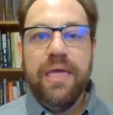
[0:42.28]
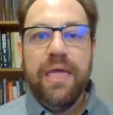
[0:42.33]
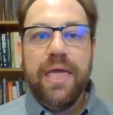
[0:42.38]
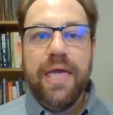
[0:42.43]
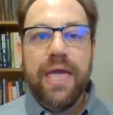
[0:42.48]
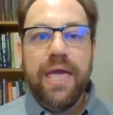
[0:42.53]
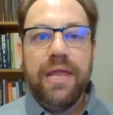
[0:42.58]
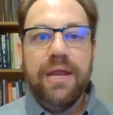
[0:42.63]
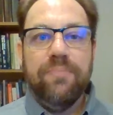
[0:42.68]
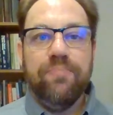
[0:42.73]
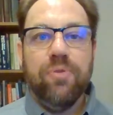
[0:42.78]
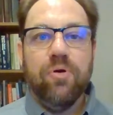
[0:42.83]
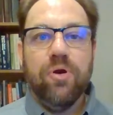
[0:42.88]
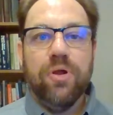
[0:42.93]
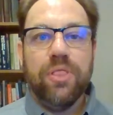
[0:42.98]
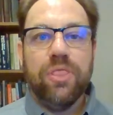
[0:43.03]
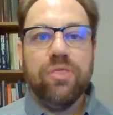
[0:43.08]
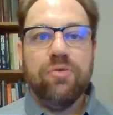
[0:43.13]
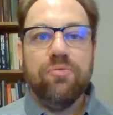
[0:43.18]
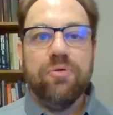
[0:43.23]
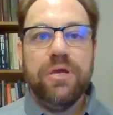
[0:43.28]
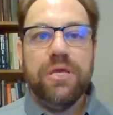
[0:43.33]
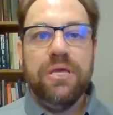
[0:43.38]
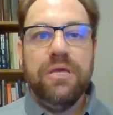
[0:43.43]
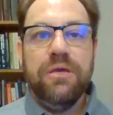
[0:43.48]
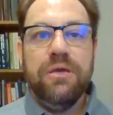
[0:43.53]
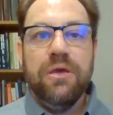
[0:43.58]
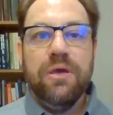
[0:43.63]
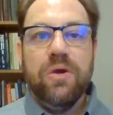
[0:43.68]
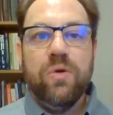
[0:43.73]
And in part
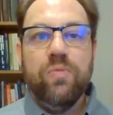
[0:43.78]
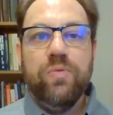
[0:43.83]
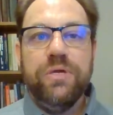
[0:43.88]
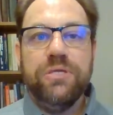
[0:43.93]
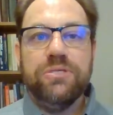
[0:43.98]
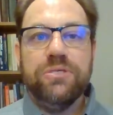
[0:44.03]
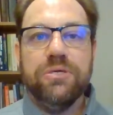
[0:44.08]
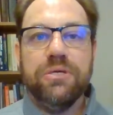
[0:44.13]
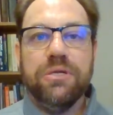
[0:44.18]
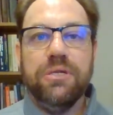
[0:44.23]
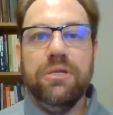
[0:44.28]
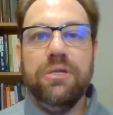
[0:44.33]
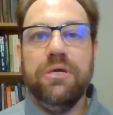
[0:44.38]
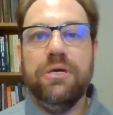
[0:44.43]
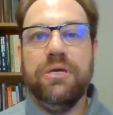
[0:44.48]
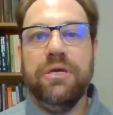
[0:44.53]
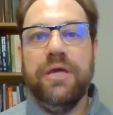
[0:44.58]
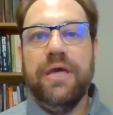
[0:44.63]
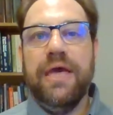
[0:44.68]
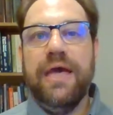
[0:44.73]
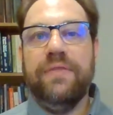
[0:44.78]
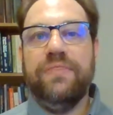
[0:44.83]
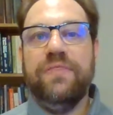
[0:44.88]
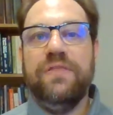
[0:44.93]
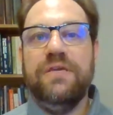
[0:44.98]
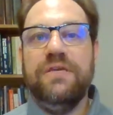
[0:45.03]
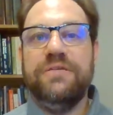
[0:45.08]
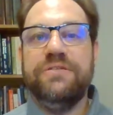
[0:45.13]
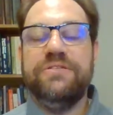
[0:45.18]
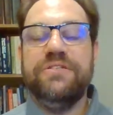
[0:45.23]
3, we took a look at
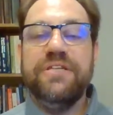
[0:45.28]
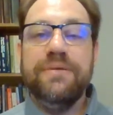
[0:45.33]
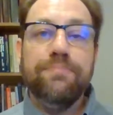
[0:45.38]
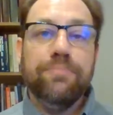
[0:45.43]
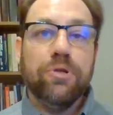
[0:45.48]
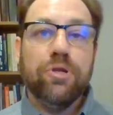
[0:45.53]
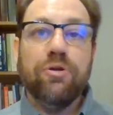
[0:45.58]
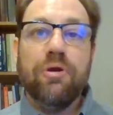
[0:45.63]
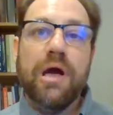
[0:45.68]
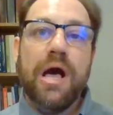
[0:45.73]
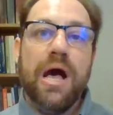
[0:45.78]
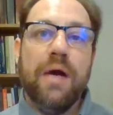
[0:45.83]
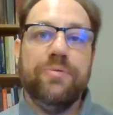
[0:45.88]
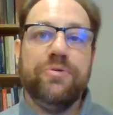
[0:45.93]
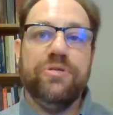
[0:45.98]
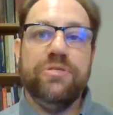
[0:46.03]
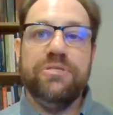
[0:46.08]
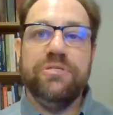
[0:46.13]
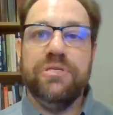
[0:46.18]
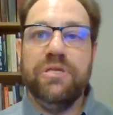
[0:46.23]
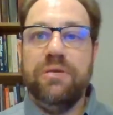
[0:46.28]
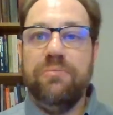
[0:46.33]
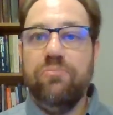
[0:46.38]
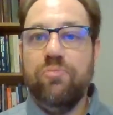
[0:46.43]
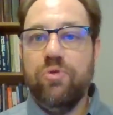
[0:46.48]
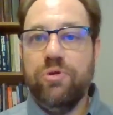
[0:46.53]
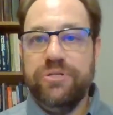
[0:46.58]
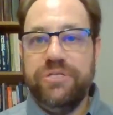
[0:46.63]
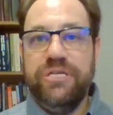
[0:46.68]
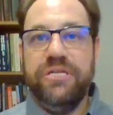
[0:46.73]
the simpler options in
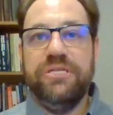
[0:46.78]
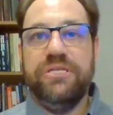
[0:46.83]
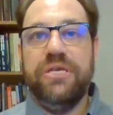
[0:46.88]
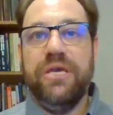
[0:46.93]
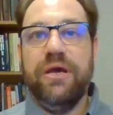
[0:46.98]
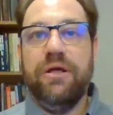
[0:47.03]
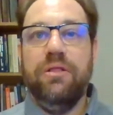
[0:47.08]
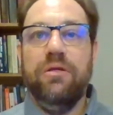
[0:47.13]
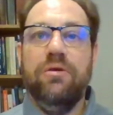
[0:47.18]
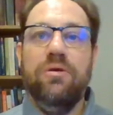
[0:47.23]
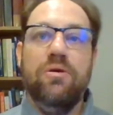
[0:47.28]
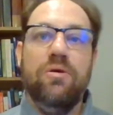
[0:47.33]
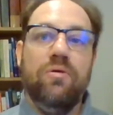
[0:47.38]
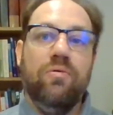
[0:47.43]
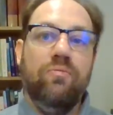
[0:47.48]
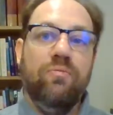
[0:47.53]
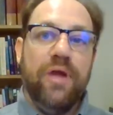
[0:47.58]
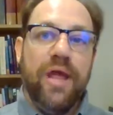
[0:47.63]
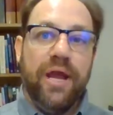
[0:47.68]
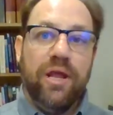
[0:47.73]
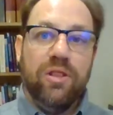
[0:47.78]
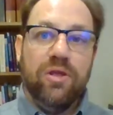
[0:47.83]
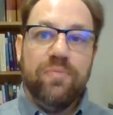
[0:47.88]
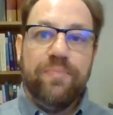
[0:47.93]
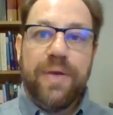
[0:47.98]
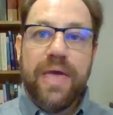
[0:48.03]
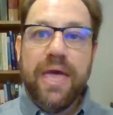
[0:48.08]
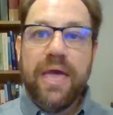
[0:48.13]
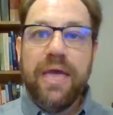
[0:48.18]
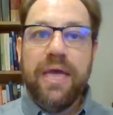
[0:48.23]
more detail: regular
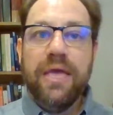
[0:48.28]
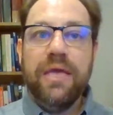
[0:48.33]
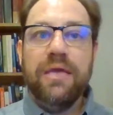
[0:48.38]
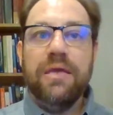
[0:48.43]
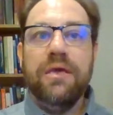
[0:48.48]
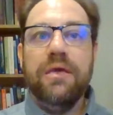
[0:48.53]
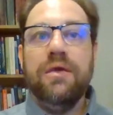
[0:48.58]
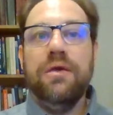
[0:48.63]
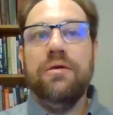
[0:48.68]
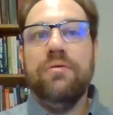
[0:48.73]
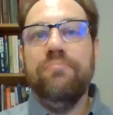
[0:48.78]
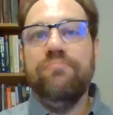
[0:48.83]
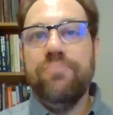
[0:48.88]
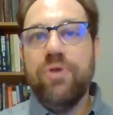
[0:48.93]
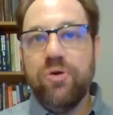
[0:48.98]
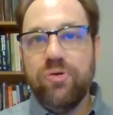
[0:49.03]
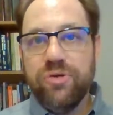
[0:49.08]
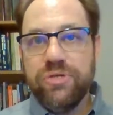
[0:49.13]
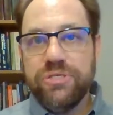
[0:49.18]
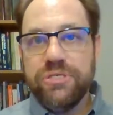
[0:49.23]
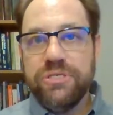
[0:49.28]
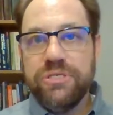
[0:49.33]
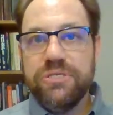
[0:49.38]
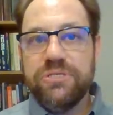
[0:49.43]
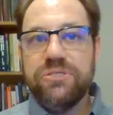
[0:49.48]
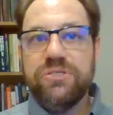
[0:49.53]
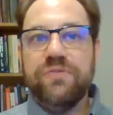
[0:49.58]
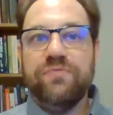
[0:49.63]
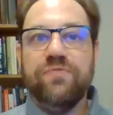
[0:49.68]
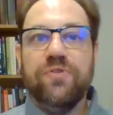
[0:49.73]
pay,
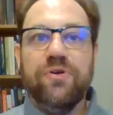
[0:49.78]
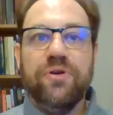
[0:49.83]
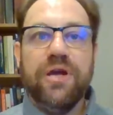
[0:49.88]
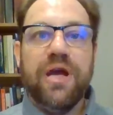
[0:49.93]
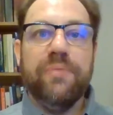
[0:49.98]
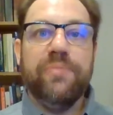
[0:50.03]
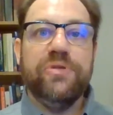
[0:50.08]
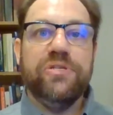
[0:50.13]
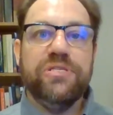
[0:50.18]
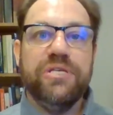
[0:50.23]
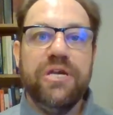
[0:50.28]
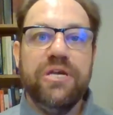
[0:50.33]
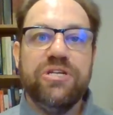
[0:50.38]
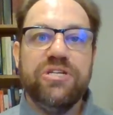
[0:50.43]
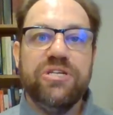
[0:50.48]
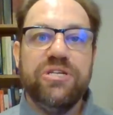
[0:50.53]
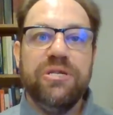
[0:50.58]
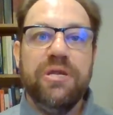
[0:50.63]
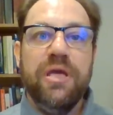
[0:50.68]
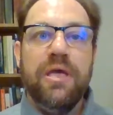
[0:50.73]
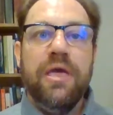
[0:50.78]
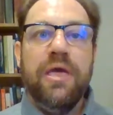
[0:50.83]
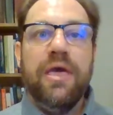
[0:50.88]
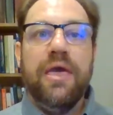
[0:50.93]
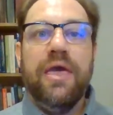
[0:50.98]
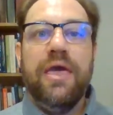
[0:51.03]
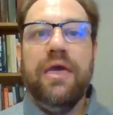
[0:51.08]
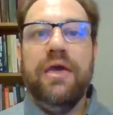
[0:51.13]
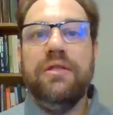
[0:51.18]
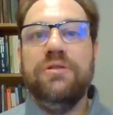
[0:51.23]
bonuses, deferred compensation,
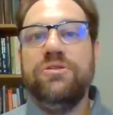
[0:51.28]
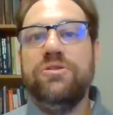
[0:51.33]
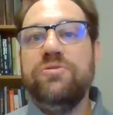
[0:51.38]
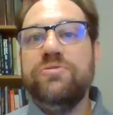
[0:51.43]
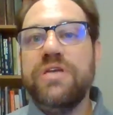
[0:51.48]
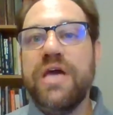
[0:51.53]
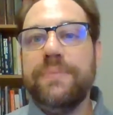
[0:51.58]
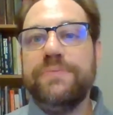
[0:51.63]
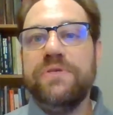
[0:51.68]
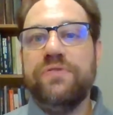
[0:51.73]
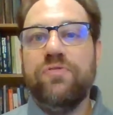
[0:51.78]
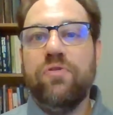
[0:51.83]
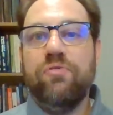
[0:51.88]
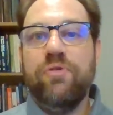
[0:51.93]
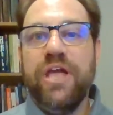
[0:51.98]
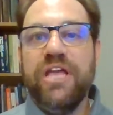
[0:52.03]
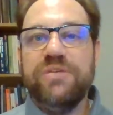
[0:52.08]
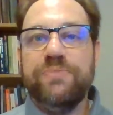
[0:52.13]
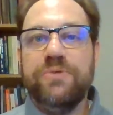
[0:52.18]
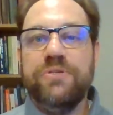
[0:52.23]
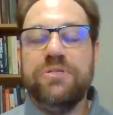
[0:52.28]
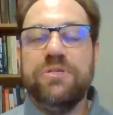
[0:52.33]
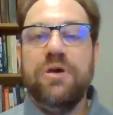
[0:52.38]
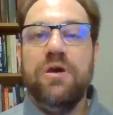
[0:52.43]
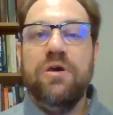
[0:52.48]
and two types of arrangement